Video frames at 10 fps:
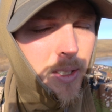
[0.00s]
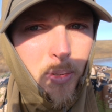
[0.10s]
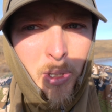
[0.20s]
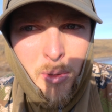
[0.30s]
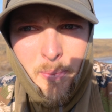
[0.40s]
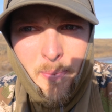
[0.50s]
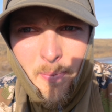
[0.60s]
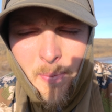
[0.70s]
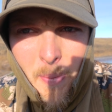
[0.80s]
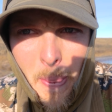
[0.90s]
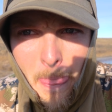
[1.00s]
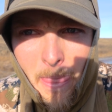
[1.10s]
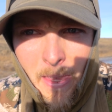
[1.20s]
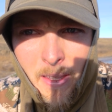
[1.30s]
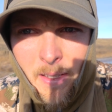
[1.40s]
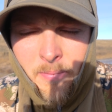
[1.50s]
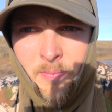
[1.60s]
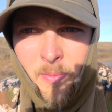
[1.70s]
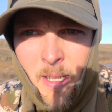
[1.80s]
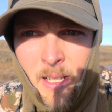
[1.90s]
Well,
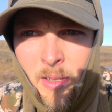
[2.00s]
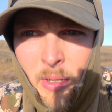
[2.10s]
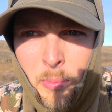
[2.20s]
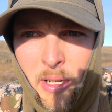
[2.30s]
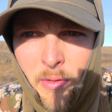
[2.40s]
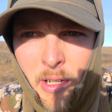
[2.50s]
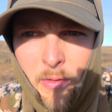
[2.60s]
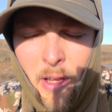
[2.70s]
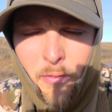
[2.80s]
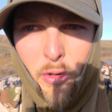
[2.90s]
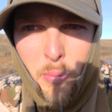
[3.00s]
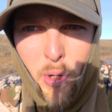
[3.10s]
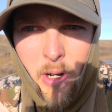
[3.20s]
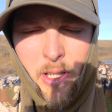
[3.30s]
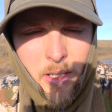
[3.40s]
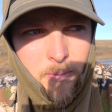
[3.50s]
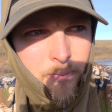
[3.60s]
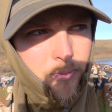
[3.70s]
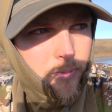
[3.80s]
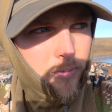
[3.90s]
I had a little bit of an eventful morning.
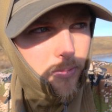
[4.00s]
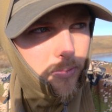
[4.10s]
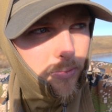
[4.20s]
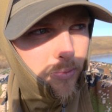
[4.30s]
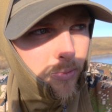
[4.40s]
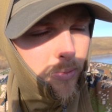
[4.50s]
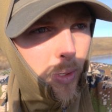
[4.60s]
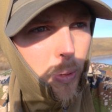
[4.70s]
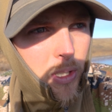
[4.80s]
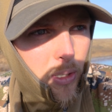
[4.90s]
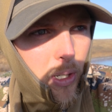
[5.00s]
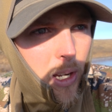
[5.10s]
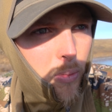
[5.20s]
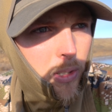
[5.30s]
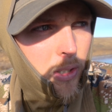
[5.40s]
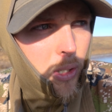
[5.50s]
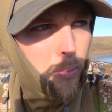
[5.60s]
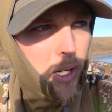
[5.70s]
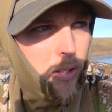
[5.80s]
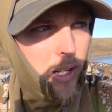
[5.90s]
We still got one little buck